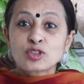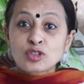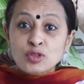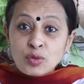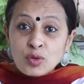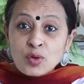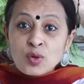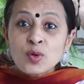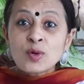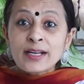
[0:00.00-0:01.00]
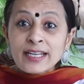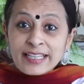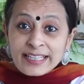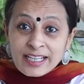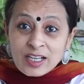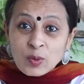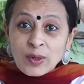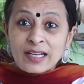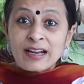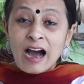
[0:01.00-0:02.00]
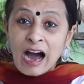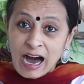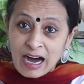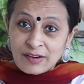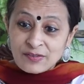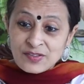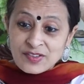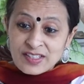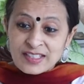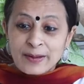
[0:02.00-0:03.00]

two equal halves.